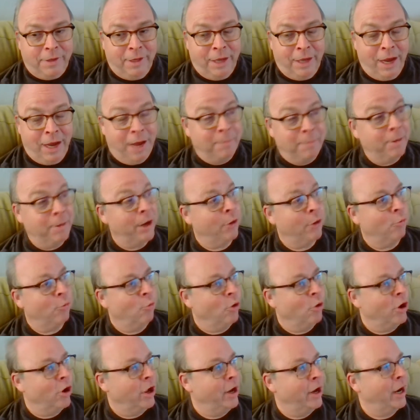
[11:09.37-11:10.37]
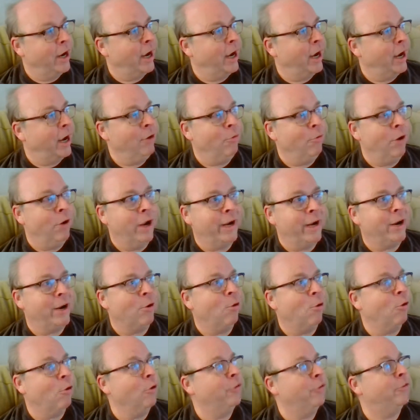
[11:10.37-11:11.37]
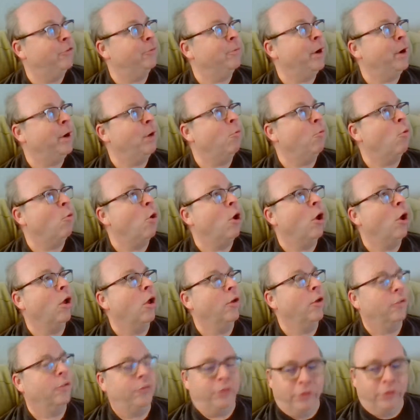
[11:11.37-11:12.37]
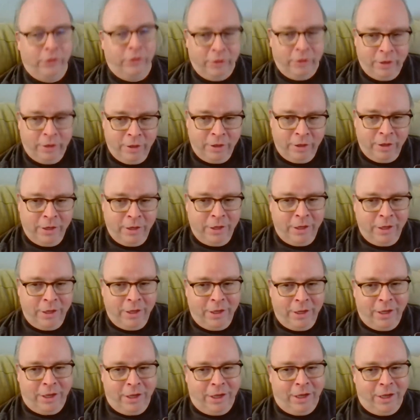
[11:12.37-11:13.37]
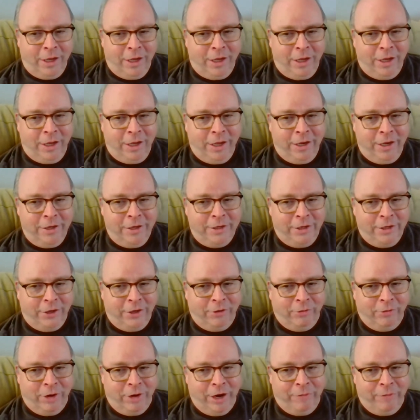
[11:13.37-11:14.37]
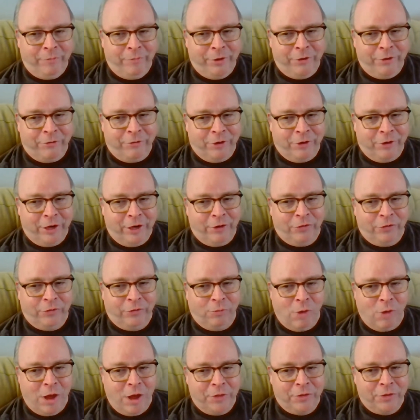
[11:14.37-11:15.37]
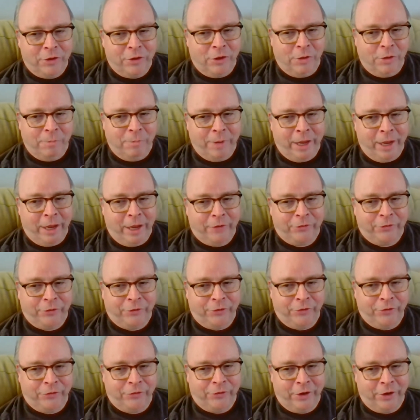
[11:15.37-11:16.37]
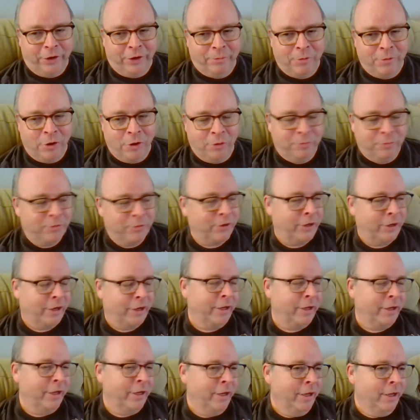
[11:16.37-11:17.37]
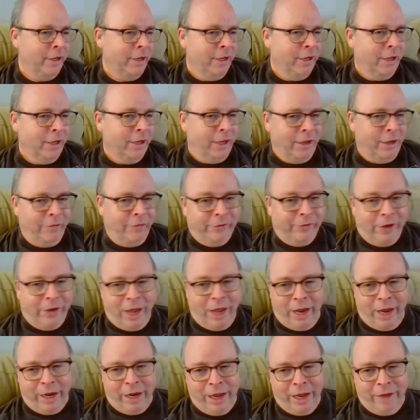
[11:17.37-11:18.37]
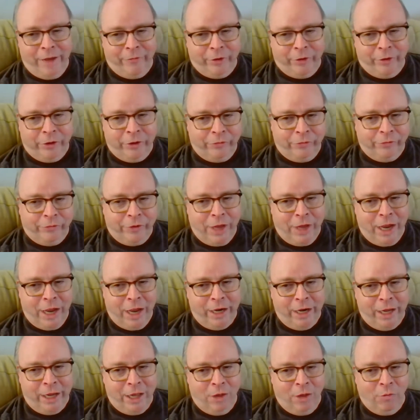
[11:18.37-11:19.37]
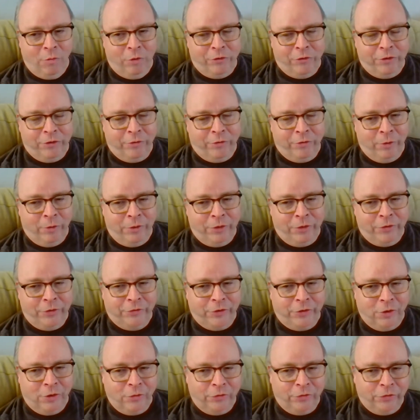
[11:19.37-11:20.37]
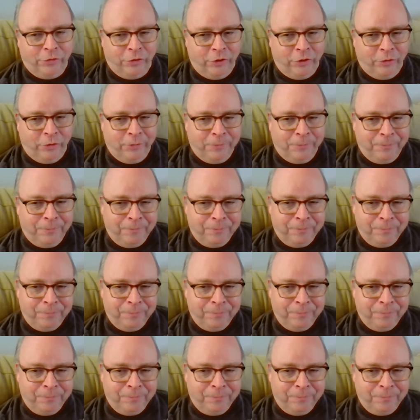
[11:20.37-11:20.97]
Yeah, I bet it would. I don't want any holes in my walls. Doug Gray, I've been trying to swat the little bastard and send him home to fly heaven or fly hell, whichever one this goes to.